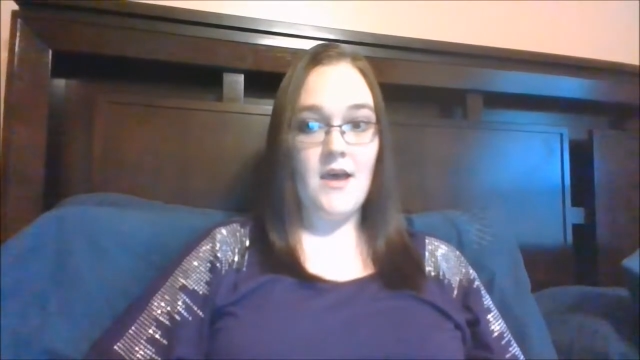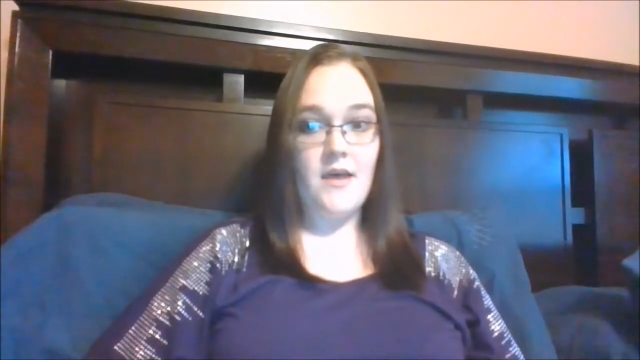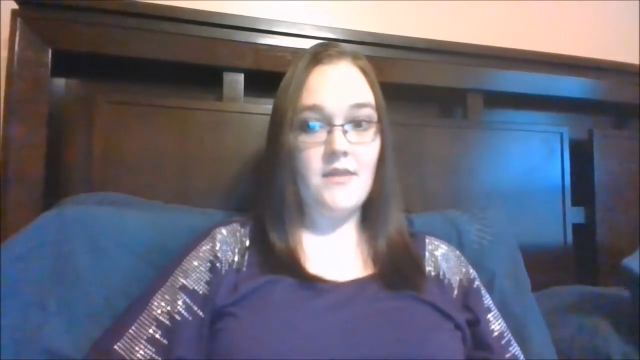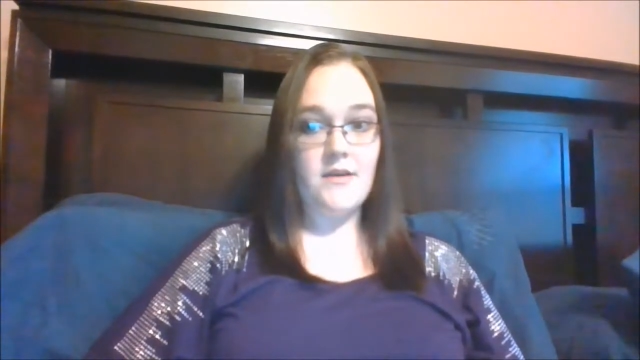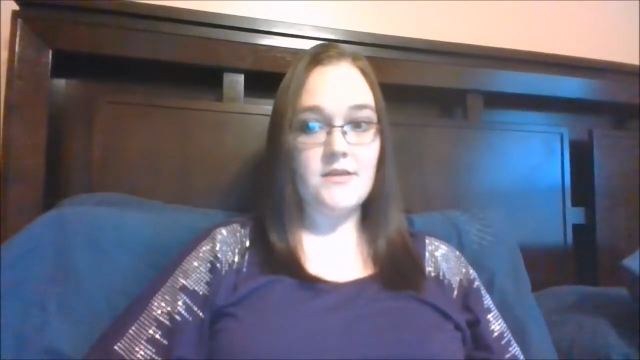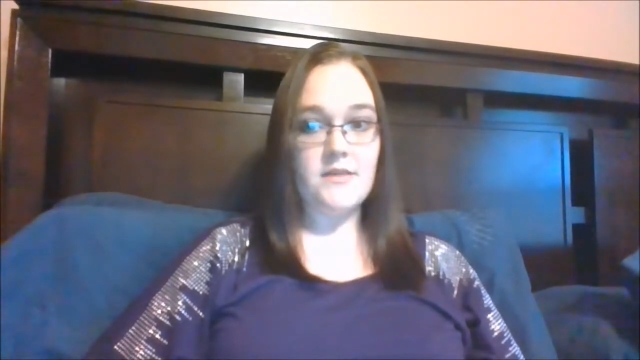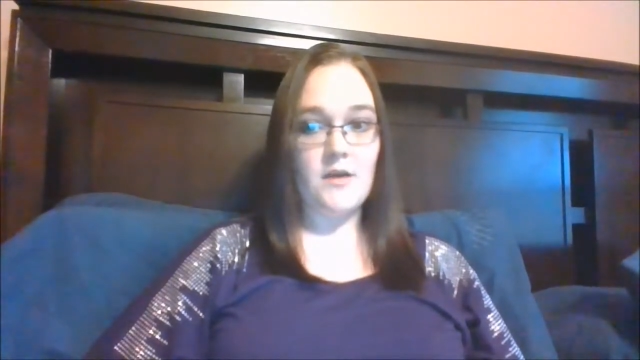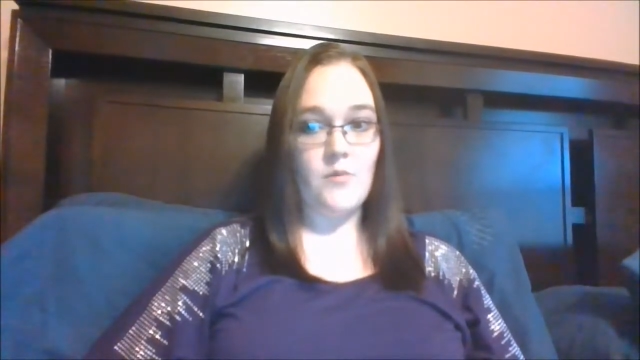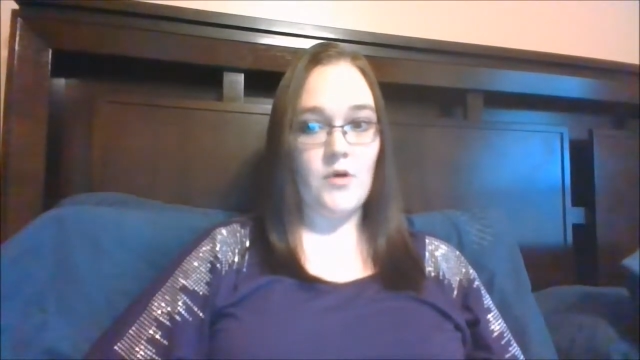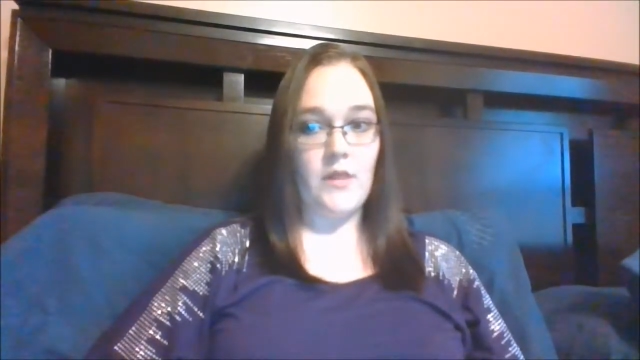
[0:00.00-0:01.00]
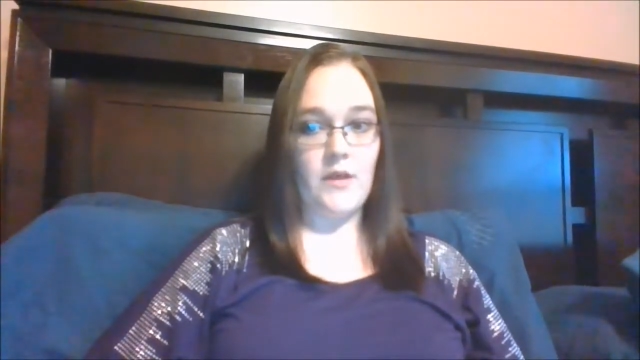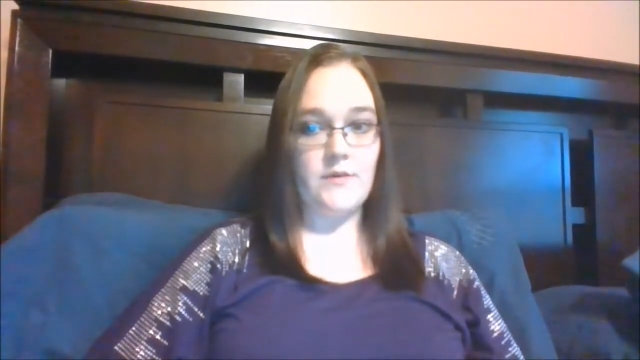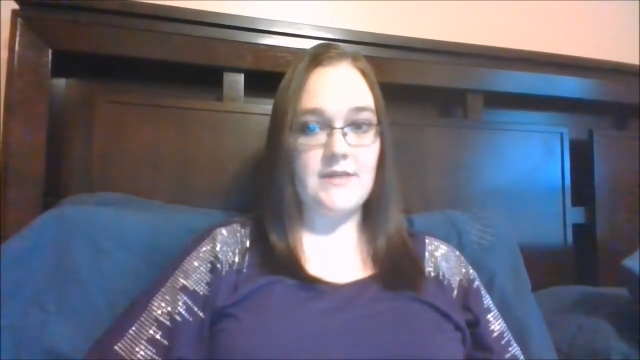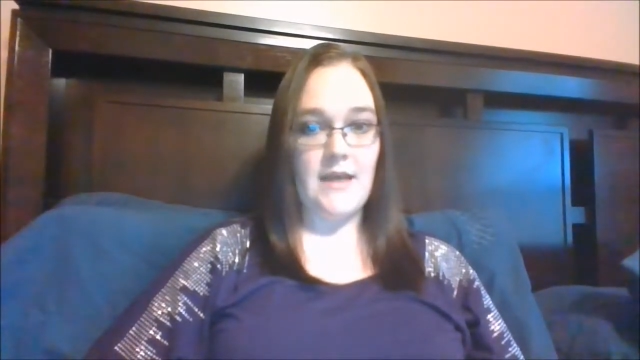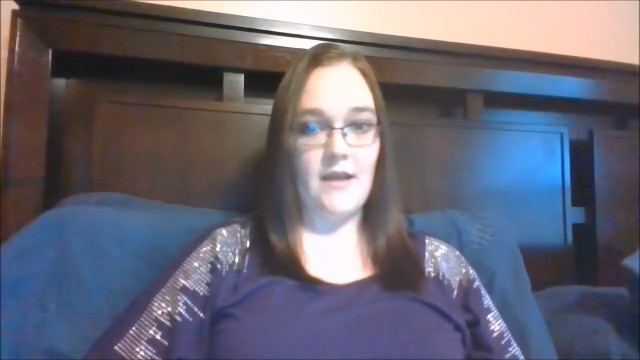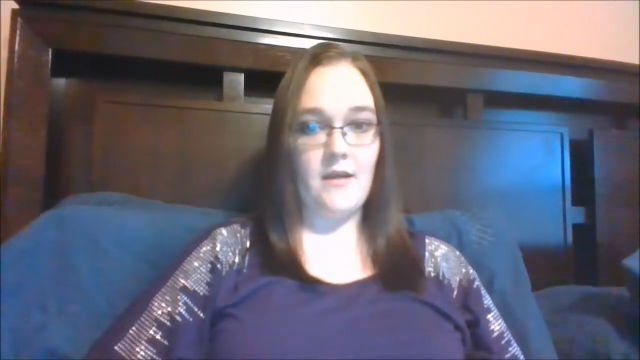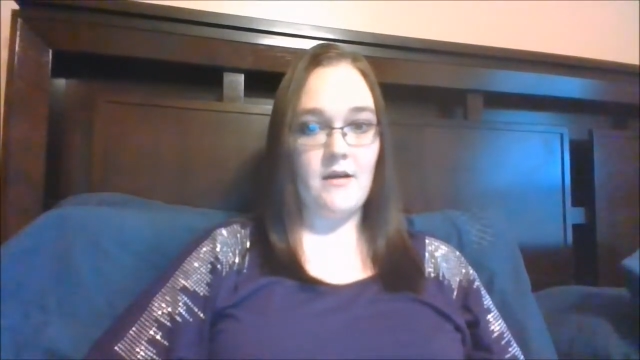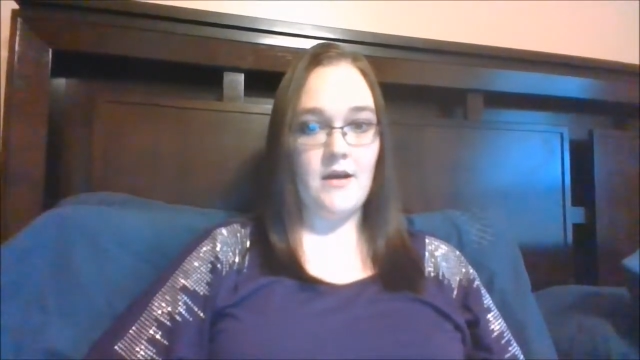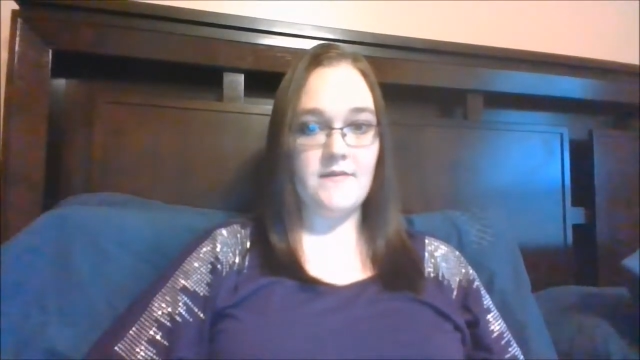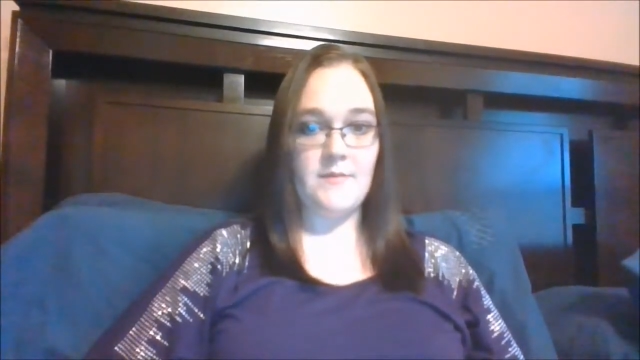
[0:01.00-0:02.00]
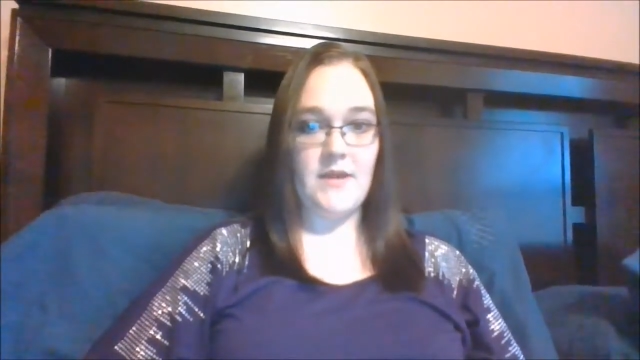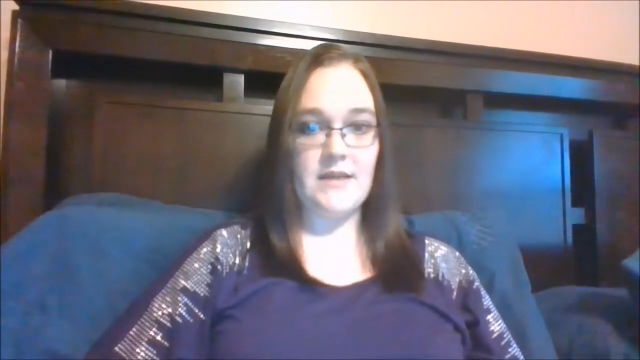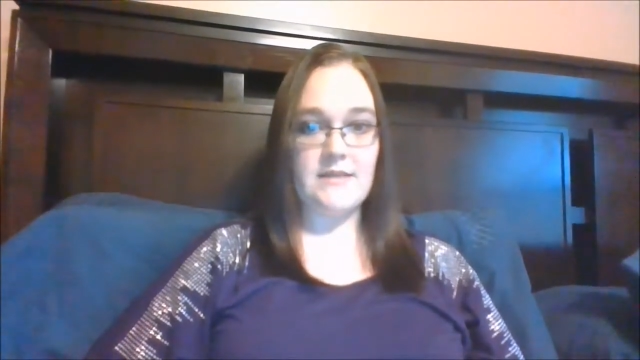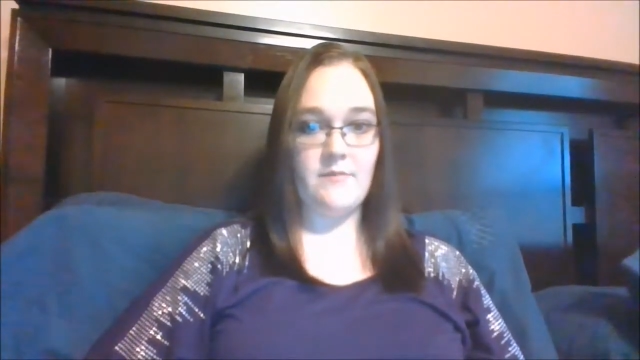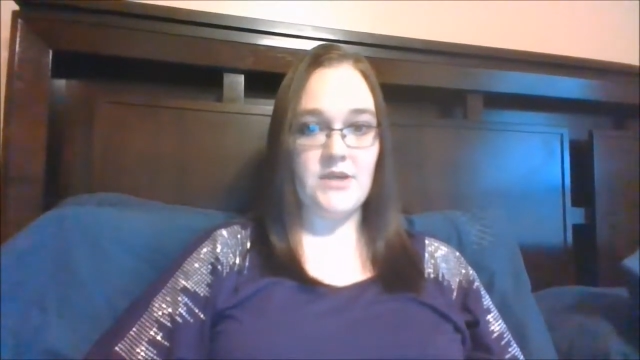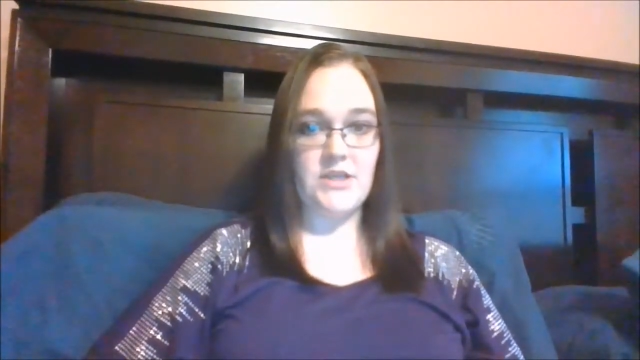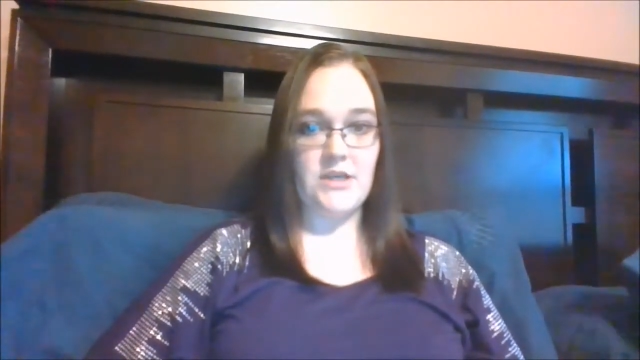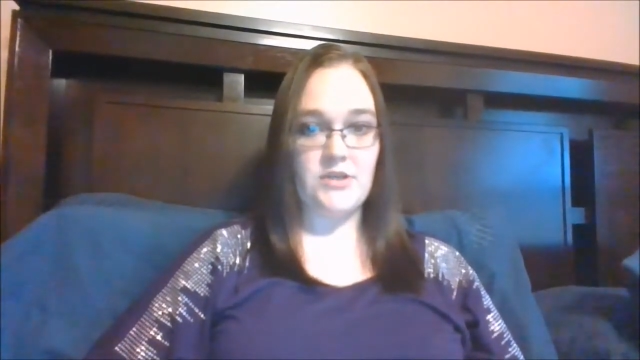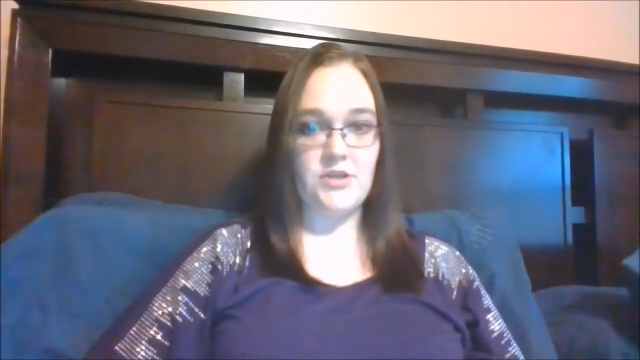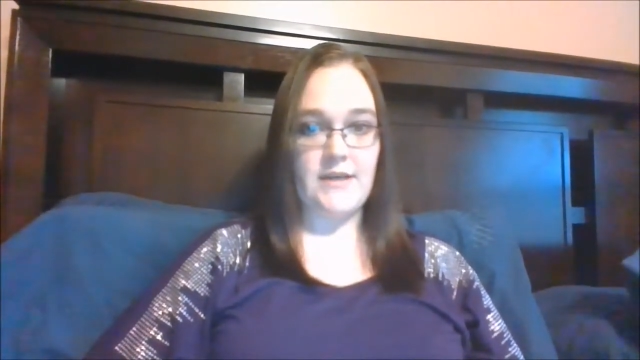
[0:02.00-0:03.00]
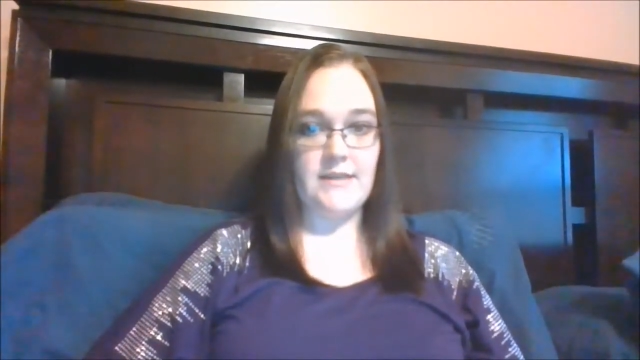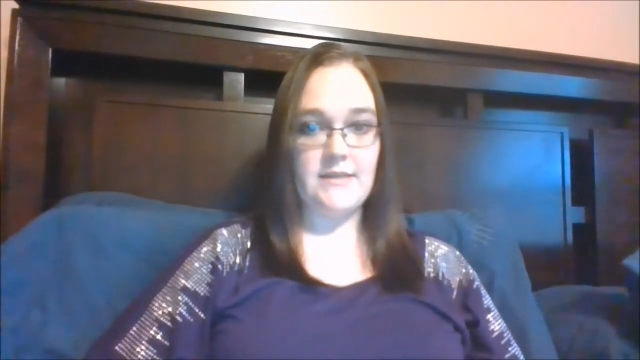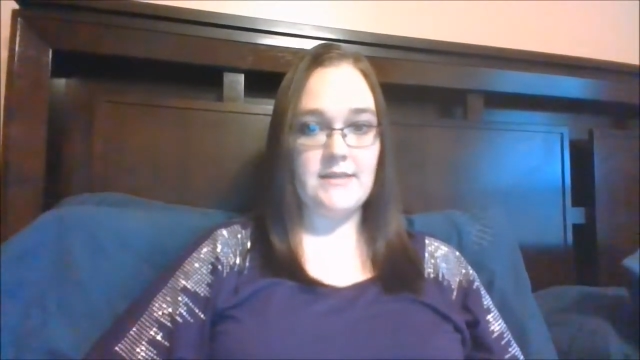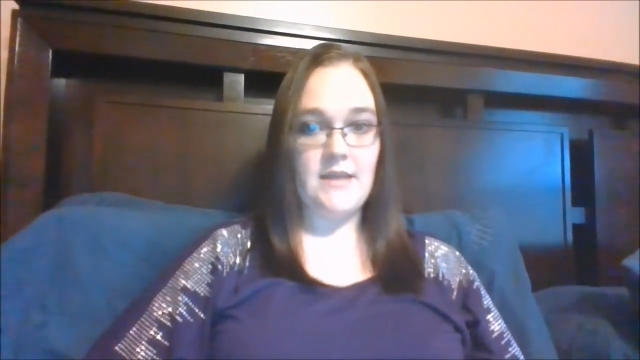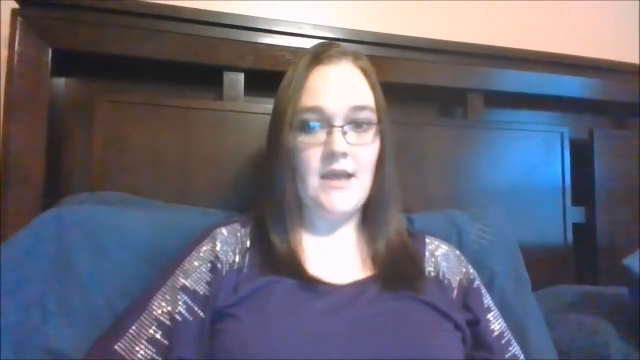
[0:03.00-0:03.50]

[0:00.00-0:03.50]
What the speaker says: Others are more low-tech, often because of budget constraints,